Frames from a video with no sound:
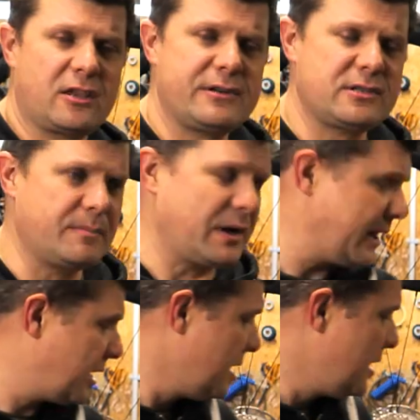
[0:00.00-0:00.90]
the rest of the
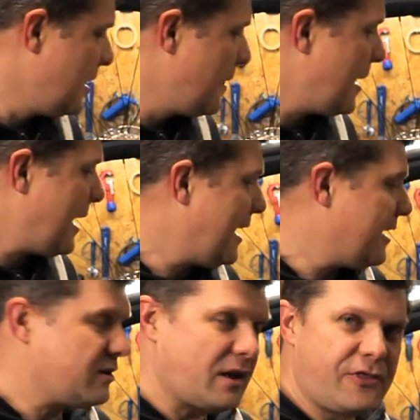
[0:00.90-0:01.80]
bike.
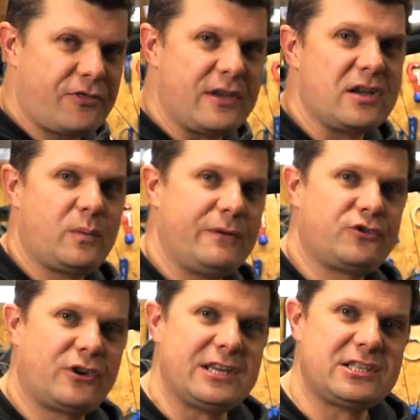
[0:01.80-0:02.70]
And I think we've
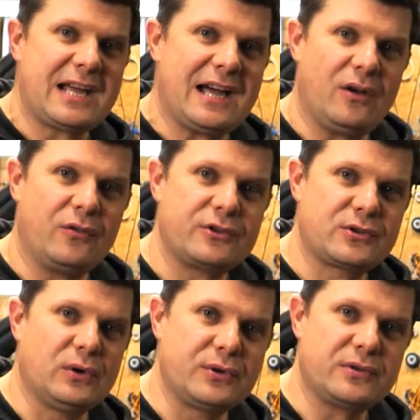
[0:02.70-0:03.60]
traced down the
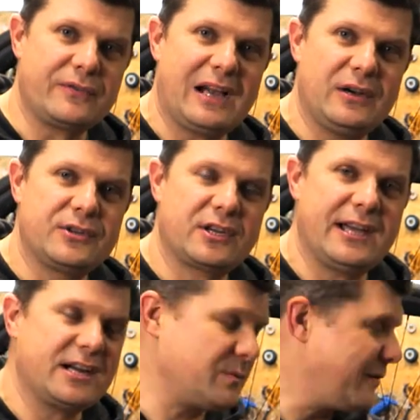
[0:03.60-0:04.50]
source of that loose
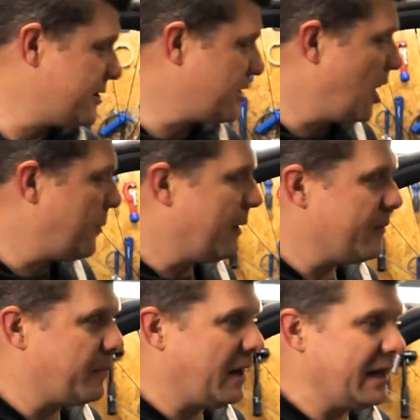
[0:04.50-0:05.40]
connection. We've had to open
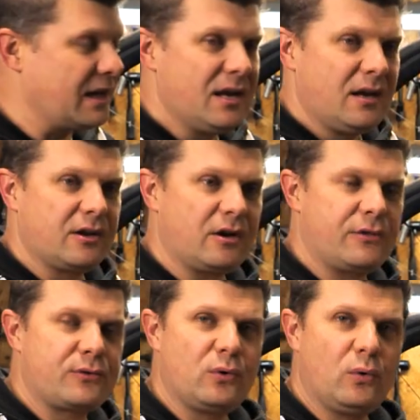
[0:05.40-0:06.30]
up the bike and
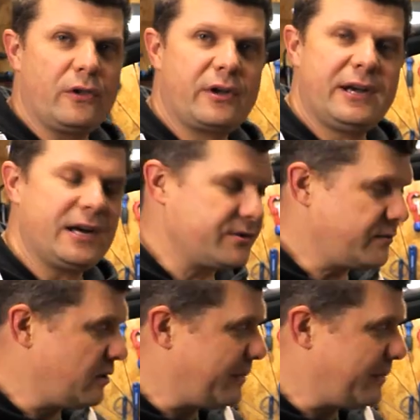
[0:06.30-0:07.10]
go through all of the connections from the